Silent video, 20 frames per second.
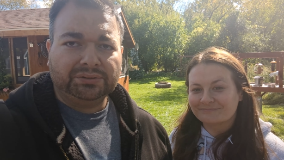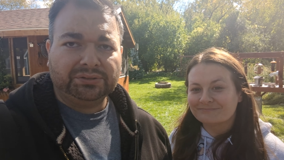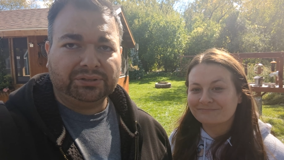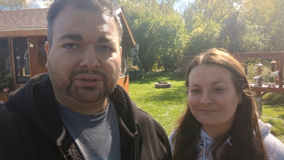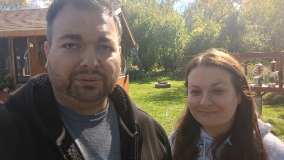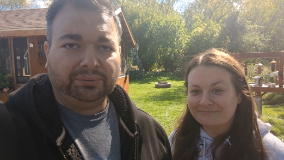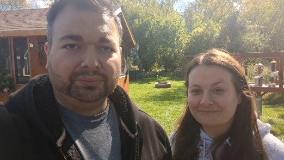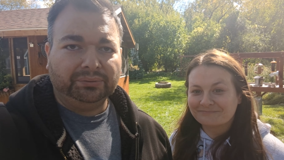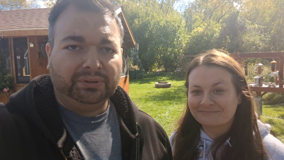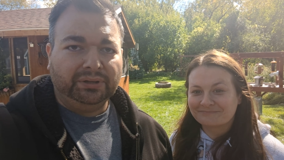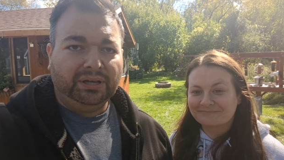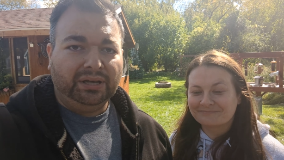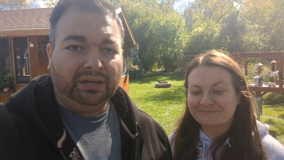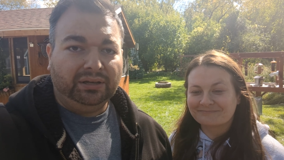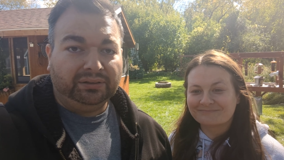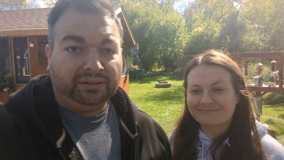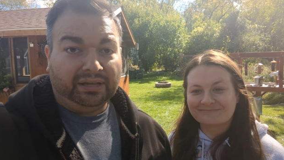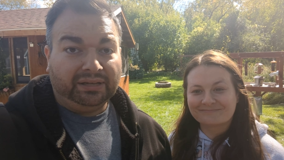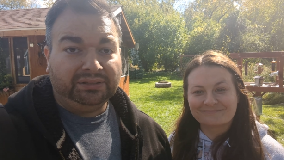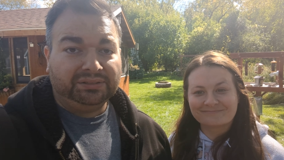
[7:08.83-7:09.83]
Speaker 1: So
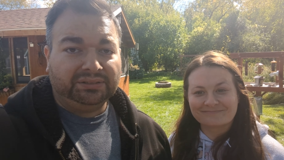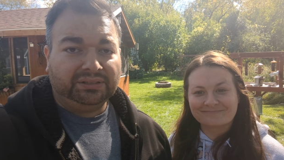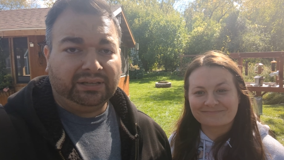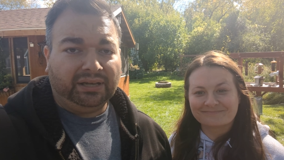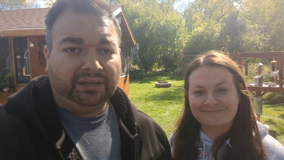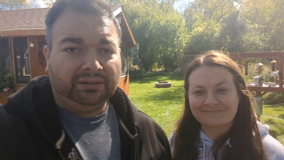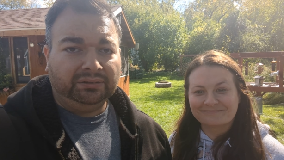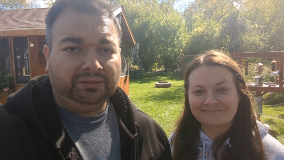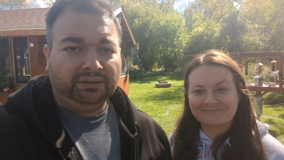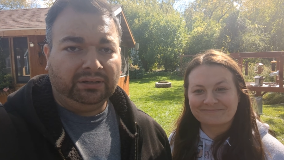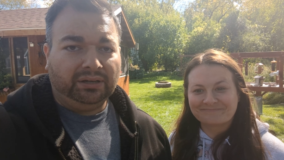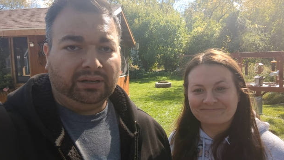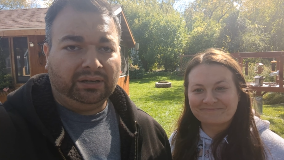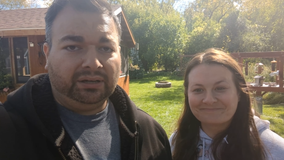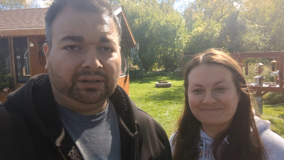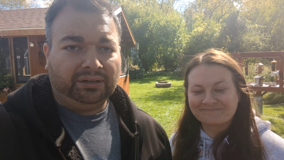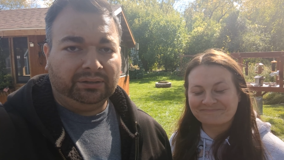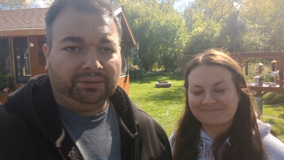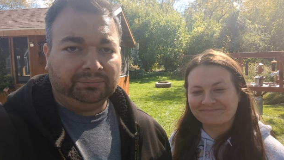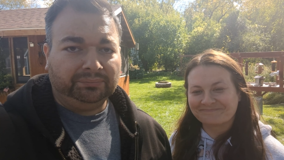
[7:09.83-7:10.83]
thanks again.
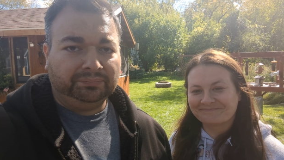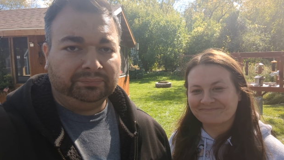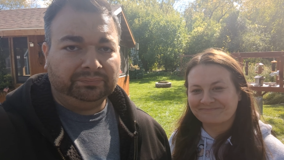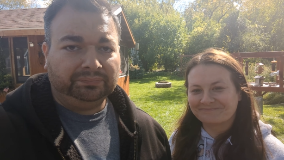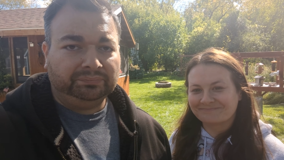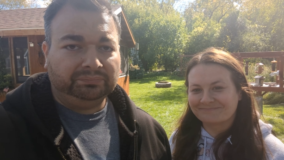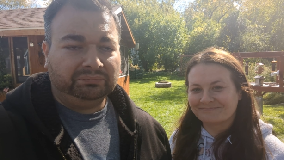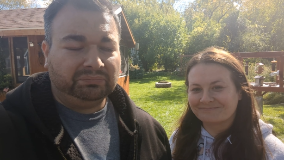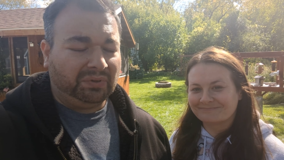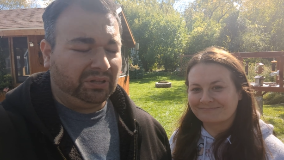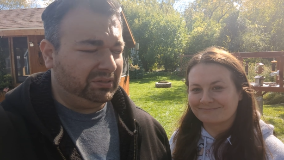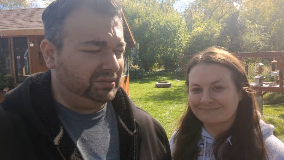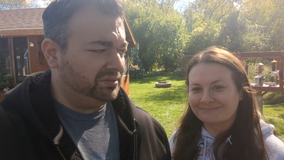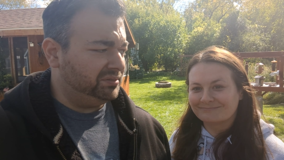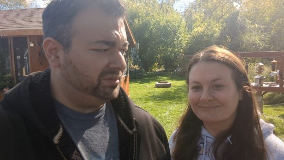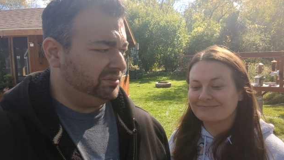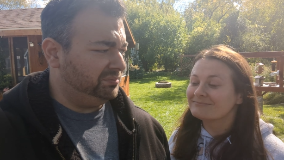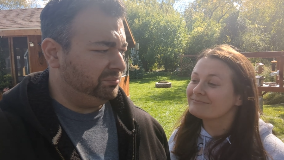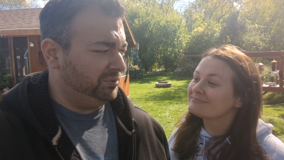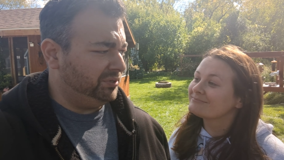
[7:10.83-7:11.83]
Um, that's
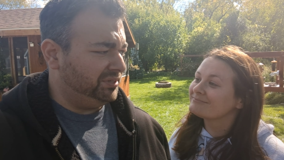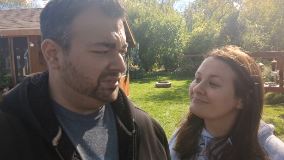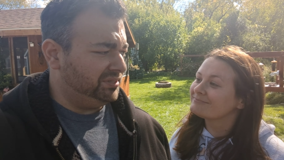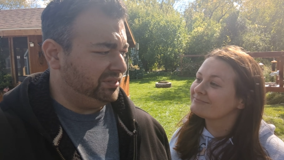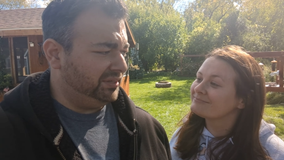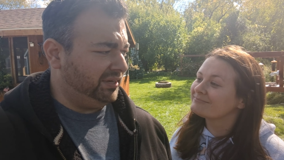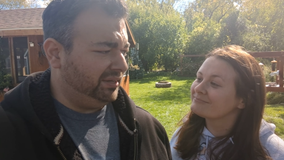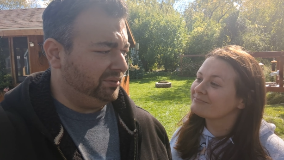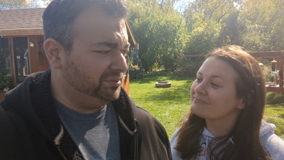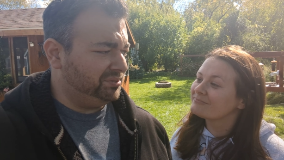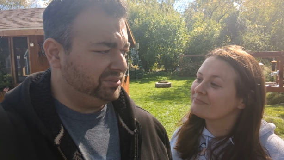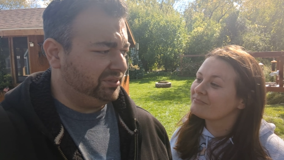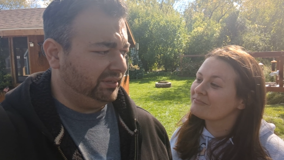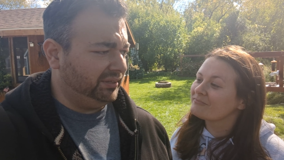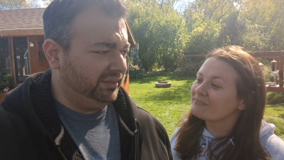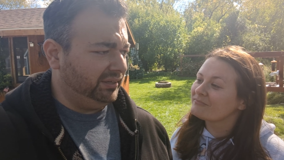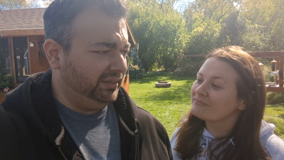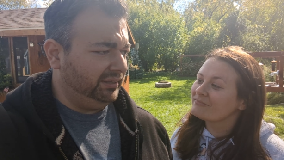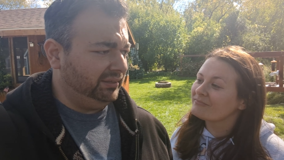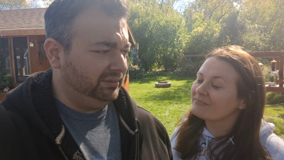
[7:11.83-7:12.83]
what is it now?
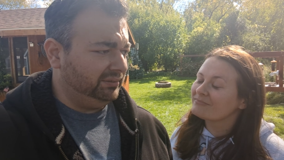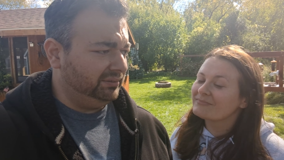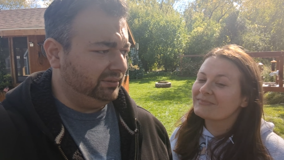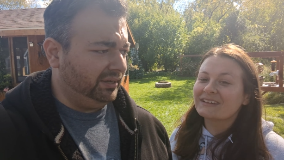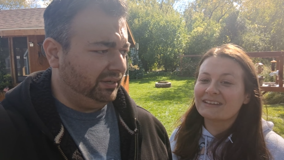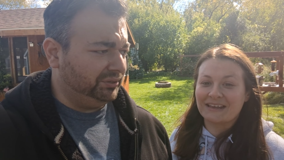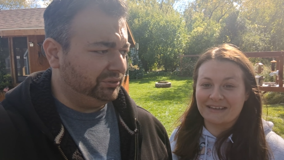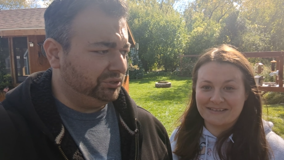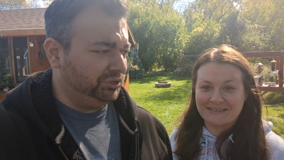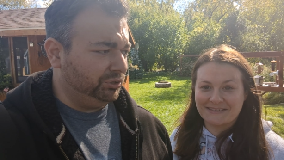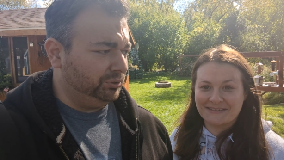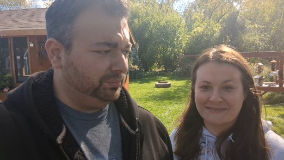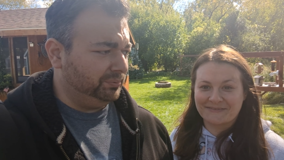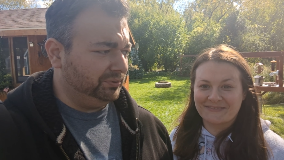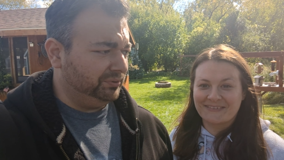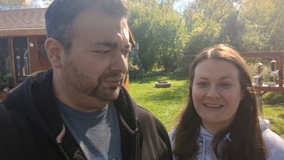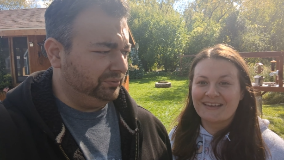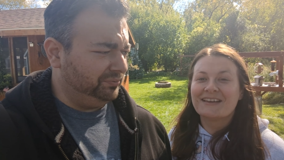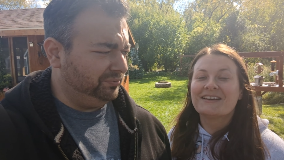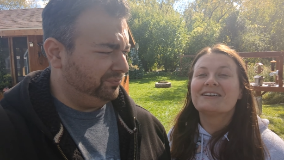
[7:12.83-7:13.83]
Sunday, yes.
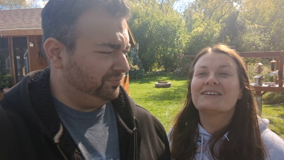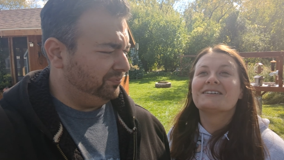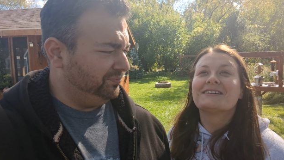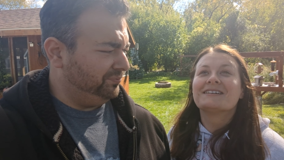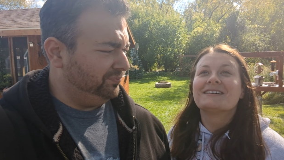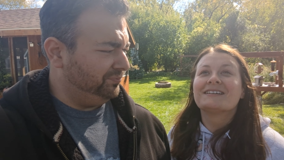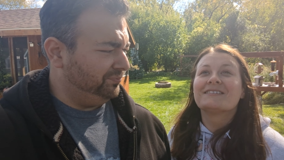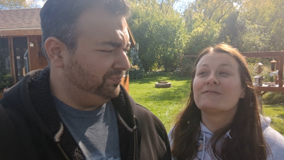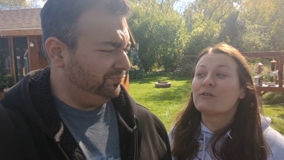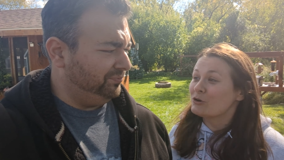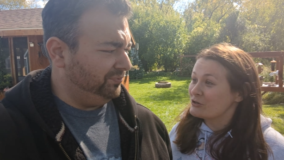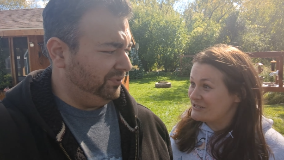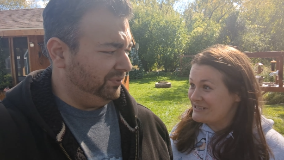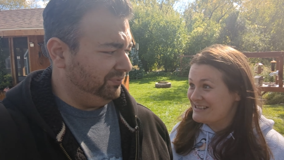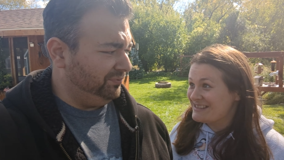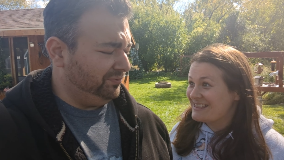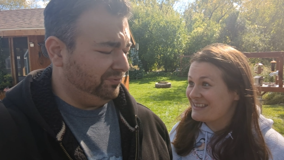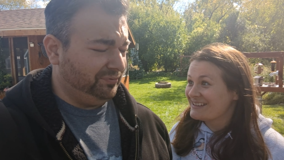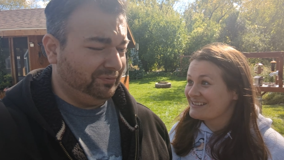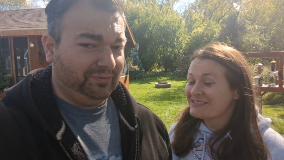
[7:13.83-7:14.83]
October
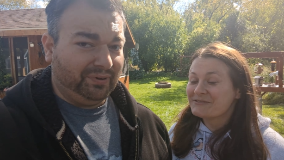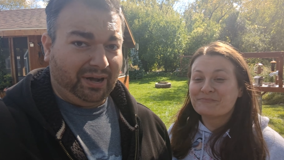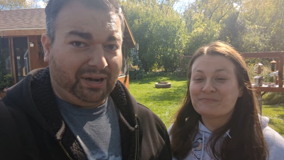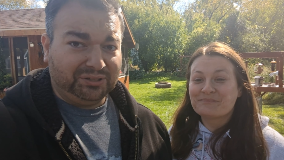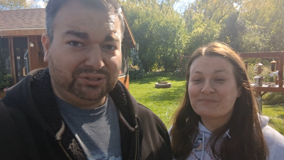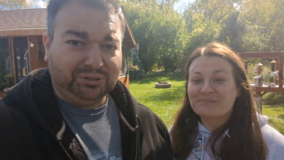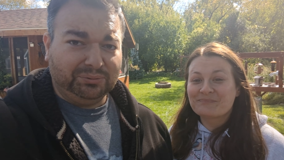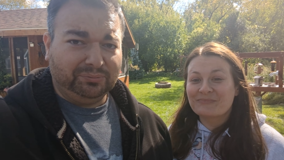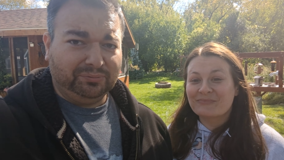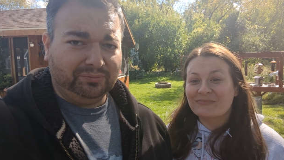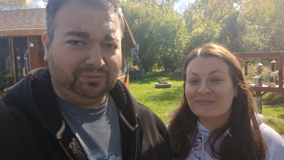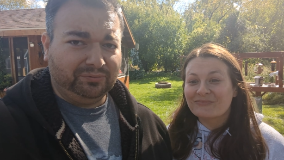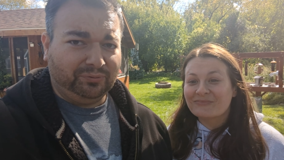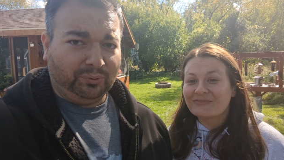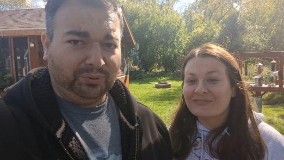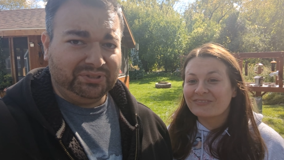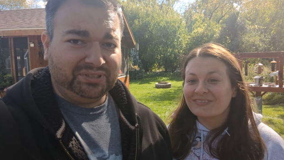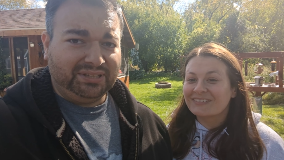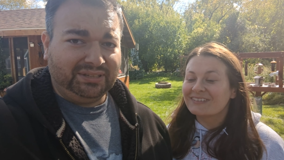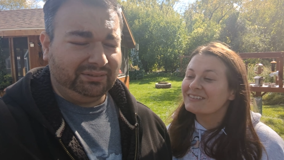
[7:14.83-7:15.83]
fourteenth. October
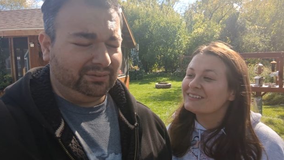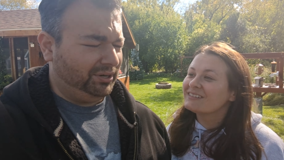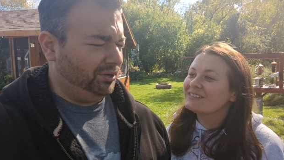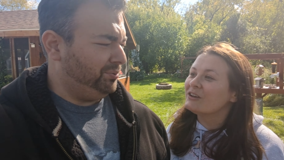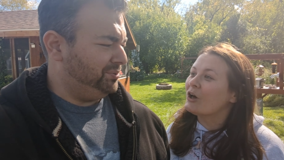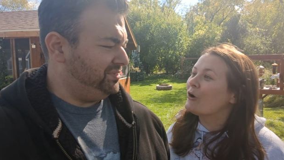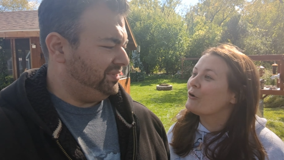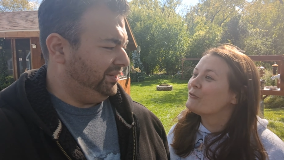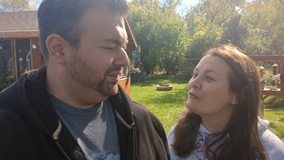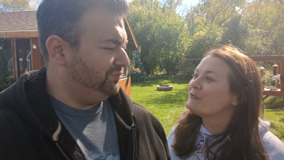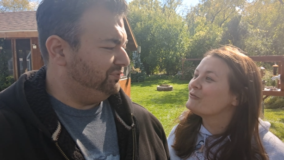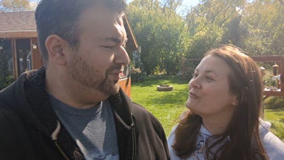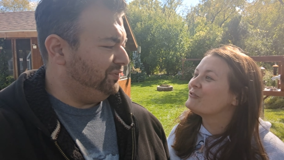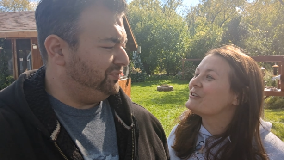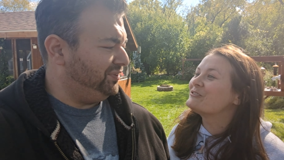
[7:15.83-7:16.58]
fourteenth? No, no, it's not. The